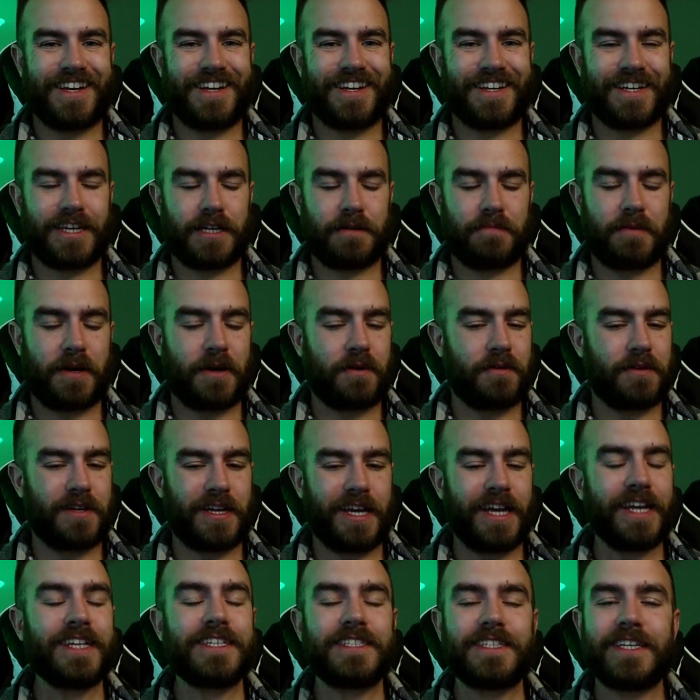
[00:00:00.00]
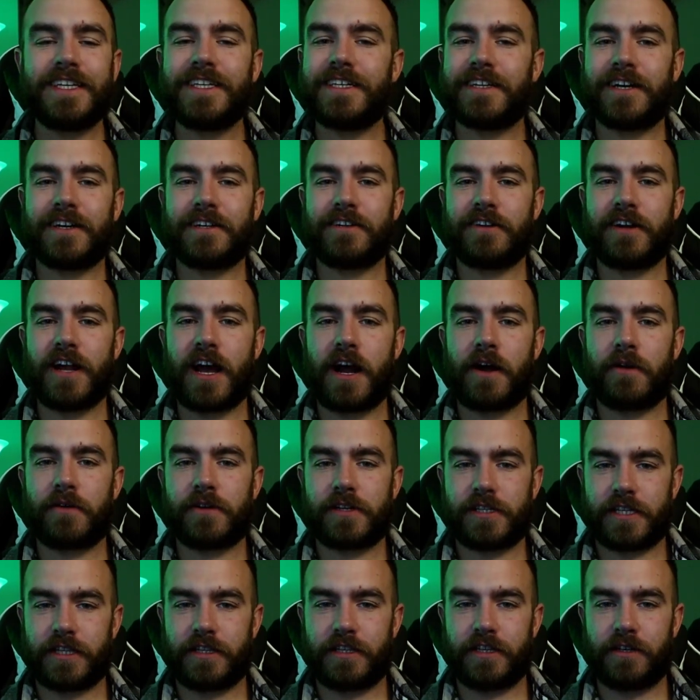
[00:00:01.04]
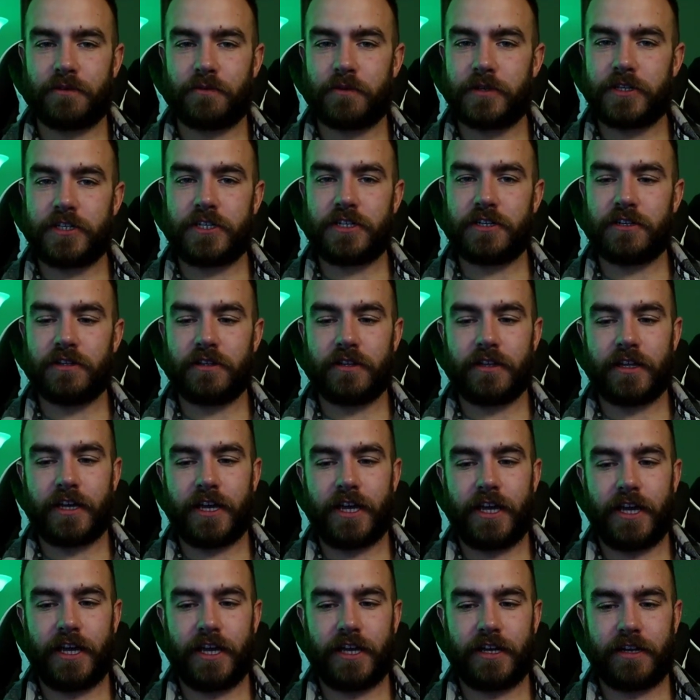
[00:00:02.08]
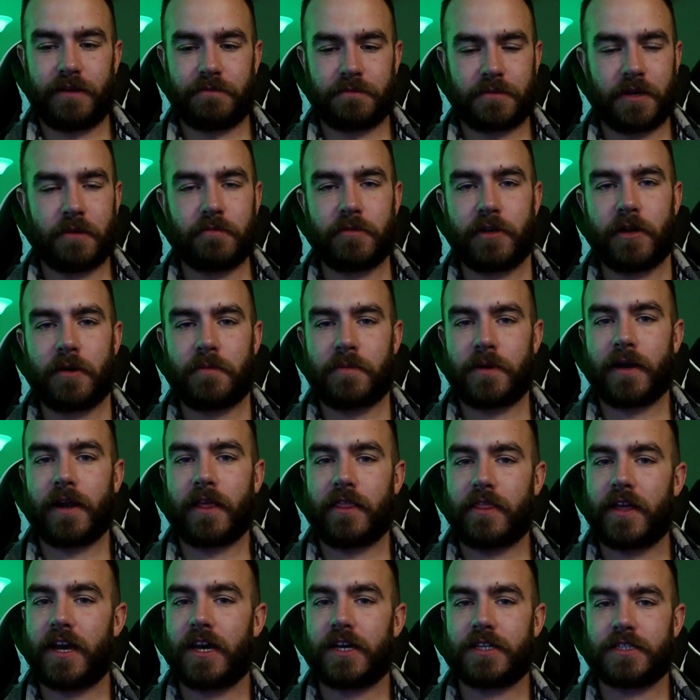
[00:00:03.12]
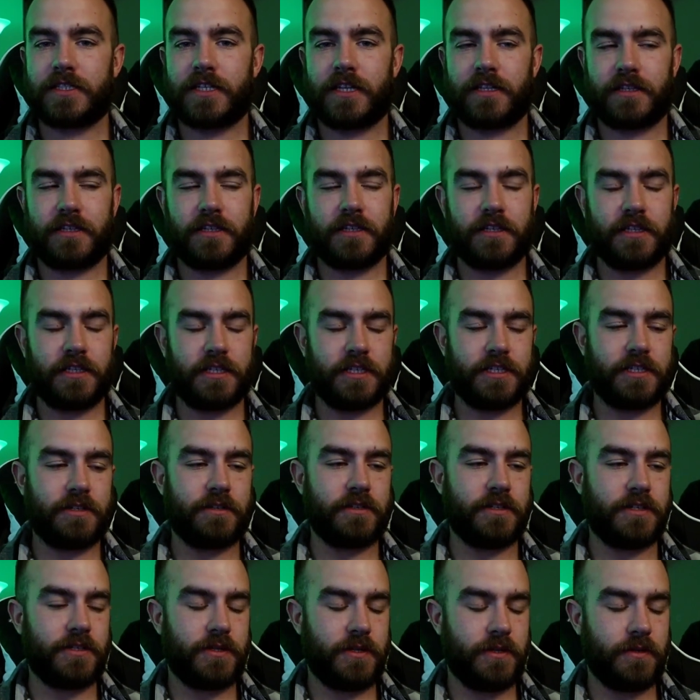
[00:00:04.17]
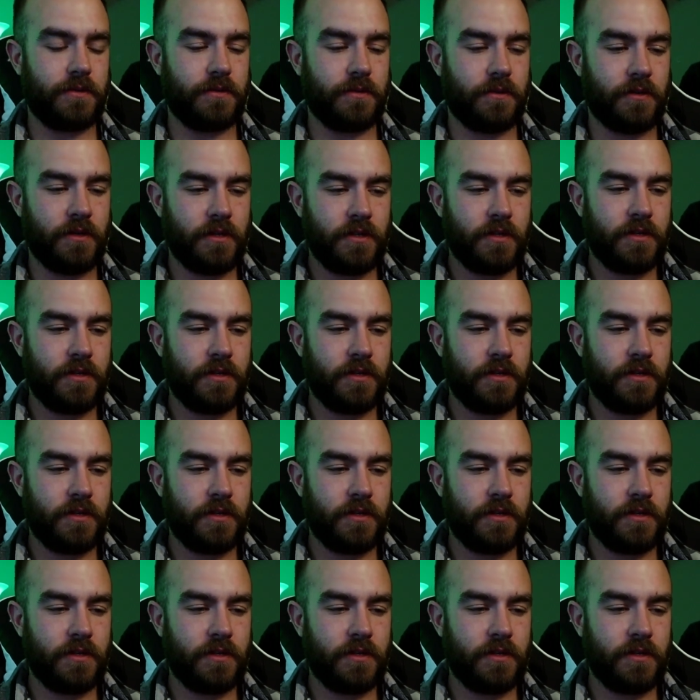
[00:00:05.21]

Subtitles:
I got about 1,800 hours on the original, and I'm coming up on 1,000 on the Elite Series 2.